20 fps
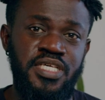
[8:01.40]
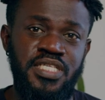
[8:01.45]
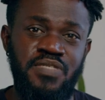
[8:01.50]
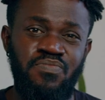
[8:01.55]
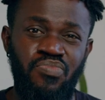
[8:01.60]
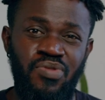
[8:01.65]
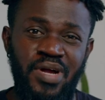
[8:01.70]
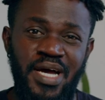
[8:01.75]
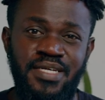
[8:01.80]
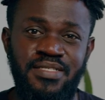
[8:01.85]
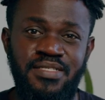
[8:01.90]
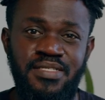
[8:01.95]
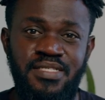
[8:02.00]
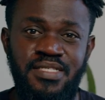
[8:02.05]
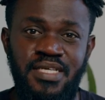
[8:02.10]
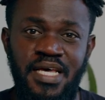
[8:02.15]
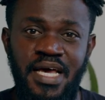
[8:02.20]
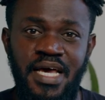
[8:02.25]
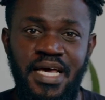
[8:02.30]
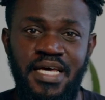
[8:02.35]
these
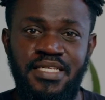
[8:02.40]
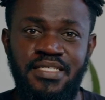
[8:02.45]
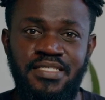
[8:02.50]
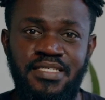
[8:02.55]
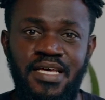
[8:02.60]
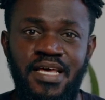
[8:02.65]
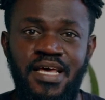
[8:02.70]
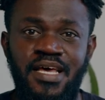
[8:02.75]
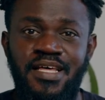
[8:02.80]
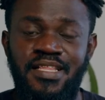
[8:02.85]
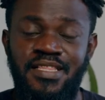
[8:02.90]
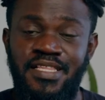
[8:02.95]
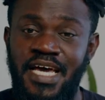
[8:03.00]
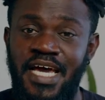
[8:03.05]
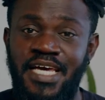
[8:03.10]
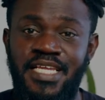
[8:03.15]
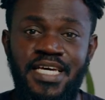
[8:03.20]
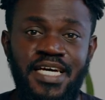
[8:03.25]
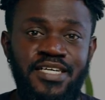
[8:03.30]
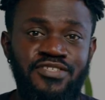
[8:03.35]
brands, and
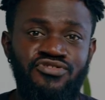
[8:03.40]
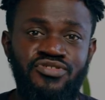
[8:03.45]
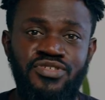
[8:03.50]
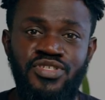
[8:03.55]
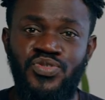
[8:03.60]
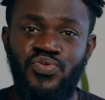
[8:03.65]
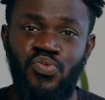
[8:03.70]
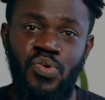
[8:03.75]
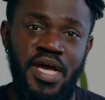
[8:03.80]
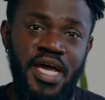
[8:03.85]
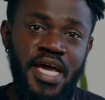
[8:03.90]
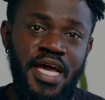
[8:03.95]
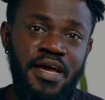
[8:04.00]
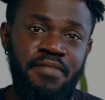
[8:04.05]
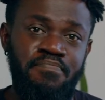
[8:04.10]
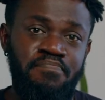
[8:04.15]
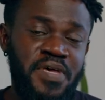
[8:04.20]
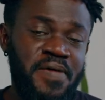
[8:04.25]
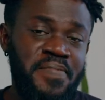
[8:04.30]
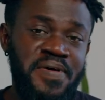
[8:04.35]
they're in countries
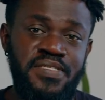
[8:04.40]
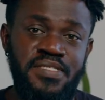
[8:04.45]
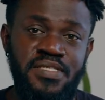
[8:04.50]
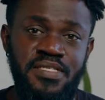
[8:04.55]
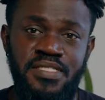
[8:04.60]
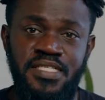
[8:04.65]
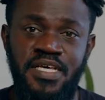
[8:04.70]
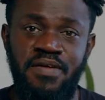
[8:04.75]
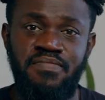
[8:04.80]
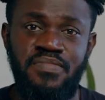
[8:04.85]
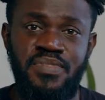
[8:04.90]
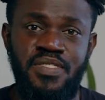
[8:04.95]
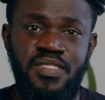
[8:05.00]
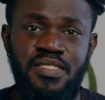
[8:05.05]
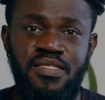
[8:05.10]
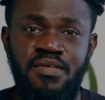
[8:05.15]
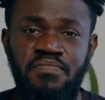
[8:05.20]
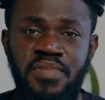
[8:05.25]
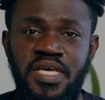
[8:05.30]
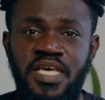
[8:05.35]
where payment
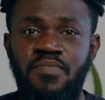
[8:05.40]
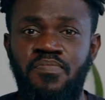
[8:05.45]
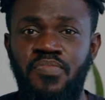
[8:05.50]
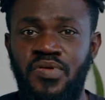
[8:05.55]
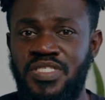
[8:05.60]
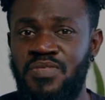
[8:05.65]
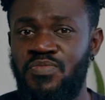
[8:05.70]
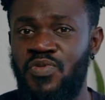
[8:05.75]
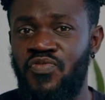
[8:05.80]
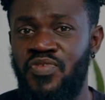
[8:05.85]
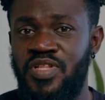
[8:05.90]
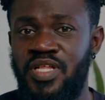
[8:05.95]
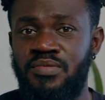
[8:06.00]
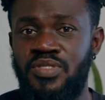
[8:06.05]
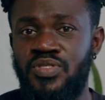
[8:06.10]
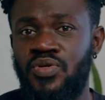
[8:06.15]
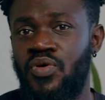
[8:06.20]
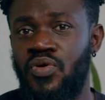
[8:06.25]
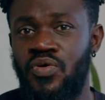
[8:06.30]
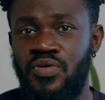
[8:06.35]
systems make it possible for them
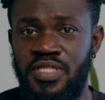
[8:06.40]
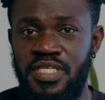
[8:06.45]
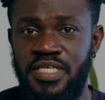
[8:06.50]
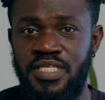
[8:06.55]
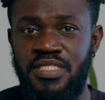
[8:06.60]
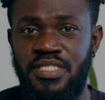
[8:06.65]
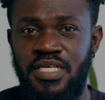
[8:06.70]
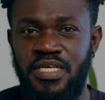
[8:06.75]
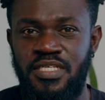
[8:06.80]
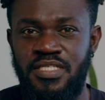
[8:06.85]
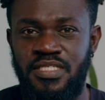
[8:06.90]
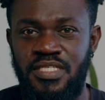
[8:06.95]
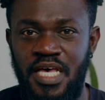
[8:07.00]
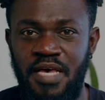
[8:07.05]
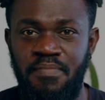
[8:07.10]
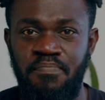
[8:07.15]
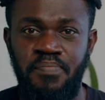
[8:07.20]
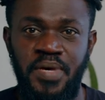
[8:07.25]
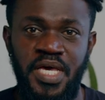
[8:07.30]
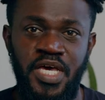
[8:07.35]
to own these things
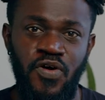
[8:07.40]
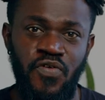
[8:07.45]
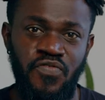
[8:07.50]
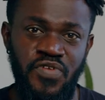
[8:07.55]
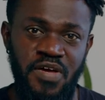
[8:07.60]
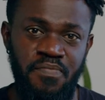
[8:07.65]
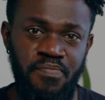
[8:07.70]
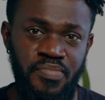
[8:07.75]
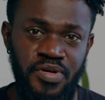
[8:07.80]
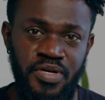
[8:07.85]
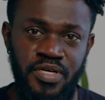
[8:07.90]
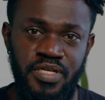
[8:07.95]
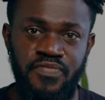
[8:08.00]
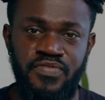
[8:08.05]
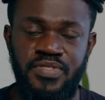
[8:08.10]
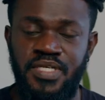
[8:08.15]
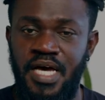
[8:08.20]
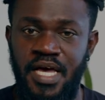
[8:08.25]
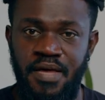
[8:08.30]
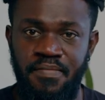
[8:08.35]
and pay over a period
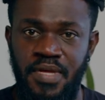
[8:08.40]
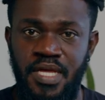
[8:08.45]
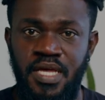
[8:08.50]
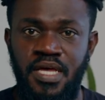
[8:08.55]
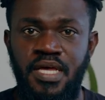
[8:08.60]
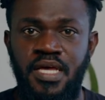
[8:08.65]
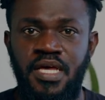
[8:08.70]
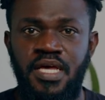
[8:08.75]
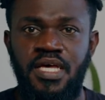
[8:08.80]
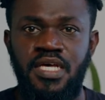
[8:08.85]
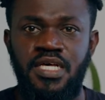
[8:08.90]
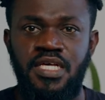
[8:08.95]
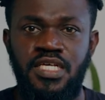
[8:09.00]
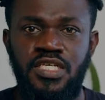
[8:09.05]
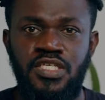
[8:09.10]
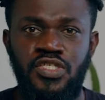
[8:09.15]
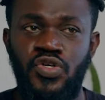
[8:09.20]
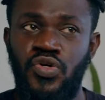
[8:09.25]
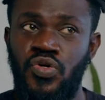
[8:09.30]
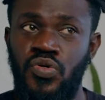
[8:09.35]
of time.
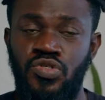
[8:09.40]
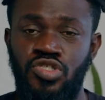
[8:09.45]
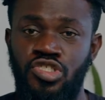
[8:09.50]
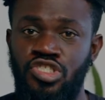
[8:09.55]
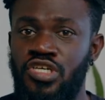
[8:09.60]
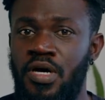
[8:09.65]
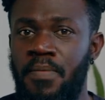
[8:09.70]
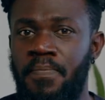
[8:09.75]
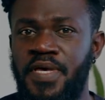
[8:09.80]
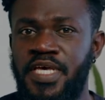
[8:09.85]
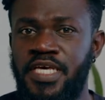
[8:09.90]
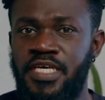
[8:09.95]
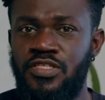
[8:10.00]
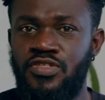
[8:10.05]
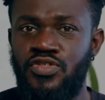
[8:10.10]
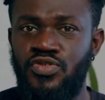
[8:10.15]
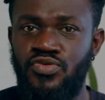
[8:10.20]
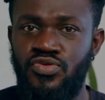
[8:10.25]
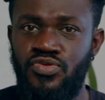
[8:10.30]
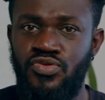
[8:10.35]
So jumping
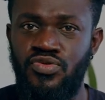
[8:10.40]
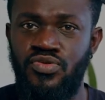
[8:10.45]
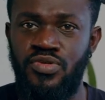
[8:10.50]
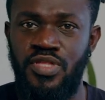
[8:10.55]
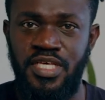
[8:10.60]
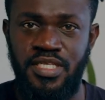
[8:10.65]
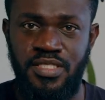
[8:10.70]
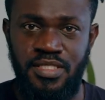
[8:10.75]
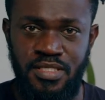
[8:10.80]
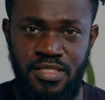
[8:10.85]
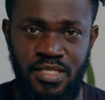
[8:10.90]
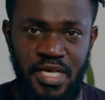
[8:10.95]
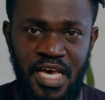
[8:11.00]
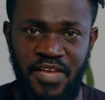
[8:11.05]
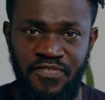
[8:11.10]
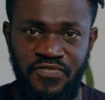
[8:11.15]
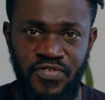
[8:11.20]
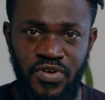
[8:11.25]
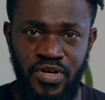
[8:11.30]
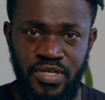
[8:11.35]
into this
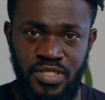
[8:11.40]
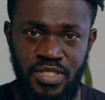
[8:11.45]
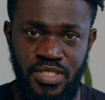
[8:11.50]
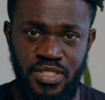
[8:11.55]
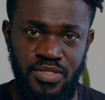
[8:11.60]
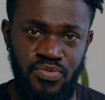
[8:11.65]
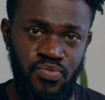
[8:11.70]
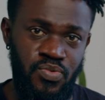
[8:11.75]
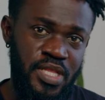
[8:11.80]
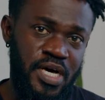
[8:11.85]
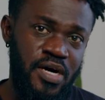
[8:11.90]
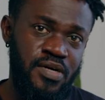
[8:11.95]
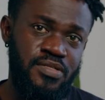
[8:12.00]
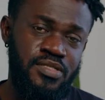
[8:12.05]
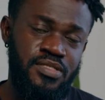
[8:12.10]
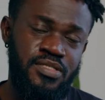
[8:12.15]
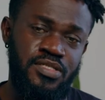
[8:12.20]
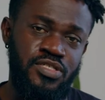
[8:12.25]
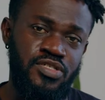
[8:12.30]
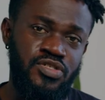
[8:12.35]
head first
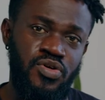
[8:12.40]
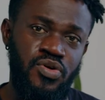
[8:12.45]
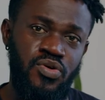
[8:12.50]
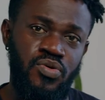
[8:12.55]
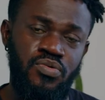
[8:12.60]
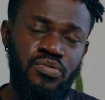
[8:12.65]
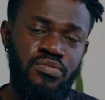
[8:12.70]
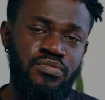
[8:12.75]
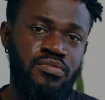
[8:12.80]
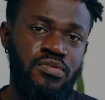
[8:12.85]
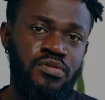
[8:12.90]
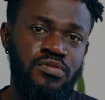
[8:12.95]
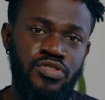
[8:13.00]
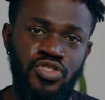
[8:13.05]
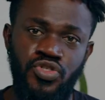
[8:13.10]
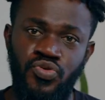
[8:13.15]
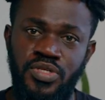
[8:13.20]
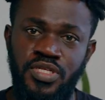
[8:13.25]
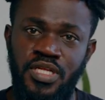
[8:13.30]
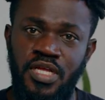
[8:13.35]
without, you know,
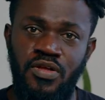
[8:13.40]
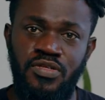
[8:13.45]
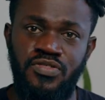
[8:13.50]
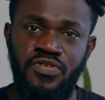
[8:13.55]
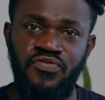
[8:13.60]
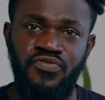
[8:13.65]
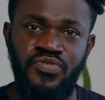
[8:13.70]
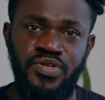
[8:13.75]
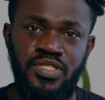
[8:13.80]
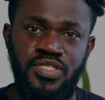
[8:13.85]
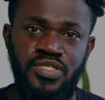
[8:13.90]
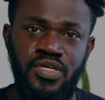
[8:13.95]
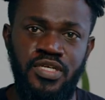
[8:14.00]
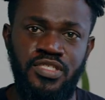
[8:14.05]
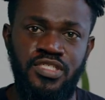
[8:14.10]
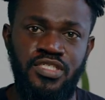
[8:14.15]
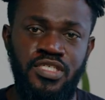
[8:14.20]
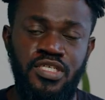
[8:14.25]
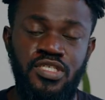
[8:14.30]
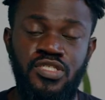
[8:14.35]
doing a lot of
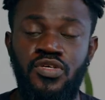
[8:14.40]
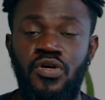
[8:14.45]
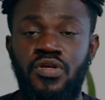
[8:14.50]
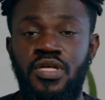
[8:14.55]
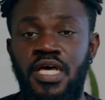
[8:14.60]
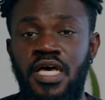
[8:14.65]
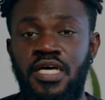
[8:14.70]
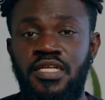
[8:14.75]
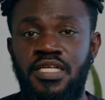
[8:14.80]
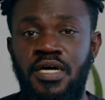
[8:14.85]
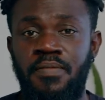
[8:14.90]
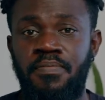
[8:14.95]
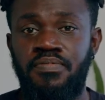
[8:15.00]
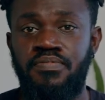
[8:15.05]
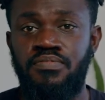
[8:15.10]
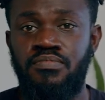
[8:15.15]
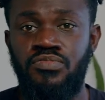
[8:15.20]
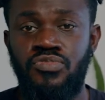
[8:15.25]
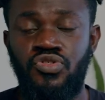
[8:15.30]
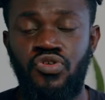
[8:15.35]
research is going to end up,
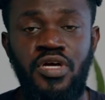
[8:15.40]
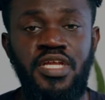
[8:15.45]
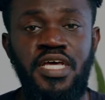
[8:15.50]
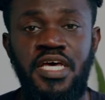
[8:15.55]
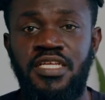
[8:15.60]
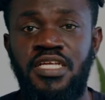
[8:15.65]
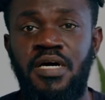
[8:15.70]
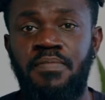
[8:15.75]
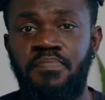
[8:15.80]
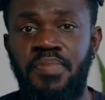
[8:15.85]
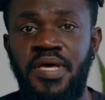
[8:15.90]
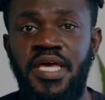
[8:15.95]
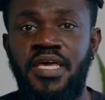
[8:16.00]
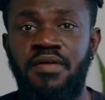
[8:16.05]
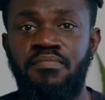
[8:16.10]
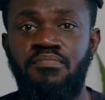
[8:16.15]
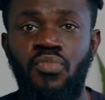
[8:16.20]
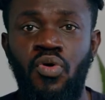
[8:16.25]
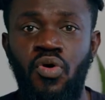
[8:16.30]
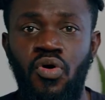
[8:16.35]
you're going to end up
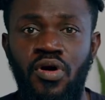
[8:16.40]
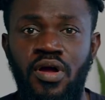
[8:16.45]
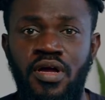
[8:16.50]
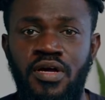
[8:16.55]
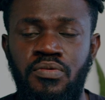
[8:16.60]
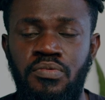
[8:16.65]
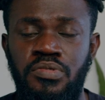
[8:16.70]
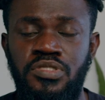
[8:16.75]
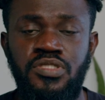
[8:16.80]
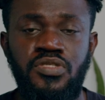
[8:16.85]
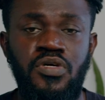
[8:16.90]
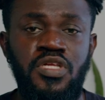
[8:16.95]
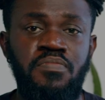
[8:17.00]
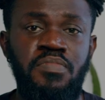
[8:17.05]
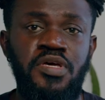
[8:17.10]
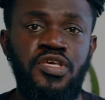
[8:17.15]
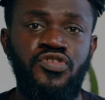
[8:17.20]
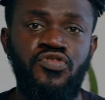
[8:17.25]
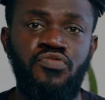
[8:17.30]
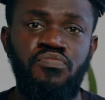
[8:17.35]
paying more, which is going to
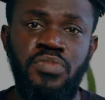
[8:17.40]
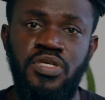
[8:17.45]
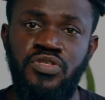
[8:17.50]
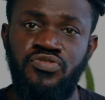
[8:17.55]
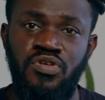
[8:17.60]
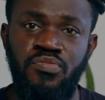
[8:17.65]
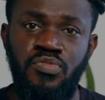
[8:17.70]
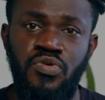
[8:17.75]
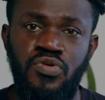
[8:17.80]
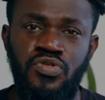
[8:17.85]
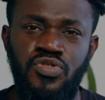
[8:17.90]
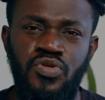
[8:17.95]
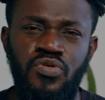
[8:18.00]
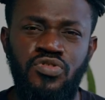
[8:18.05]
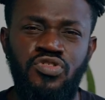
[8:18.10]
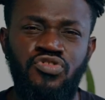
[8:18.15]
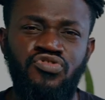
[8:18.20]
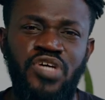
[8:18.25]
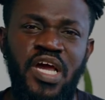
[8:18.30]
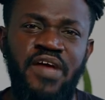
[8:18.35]
make you miserable.
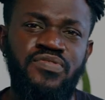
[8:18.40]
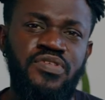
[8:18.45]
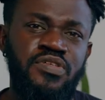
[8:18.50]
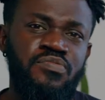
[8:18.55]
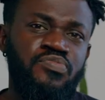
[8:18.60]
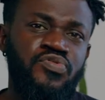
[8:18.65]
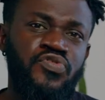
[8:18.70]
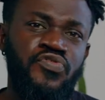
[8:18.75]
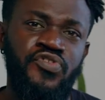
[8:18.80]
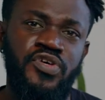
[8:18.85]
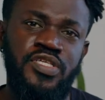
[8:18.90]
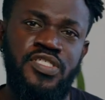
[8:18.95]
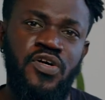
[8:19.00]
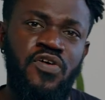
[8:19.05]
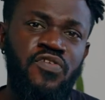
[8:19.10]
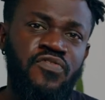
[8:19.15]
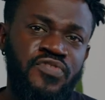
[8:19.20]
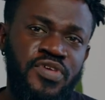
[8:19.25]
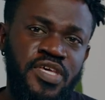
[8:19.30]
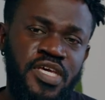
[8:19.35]
So strive to improve
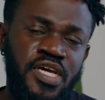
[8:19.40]
yourself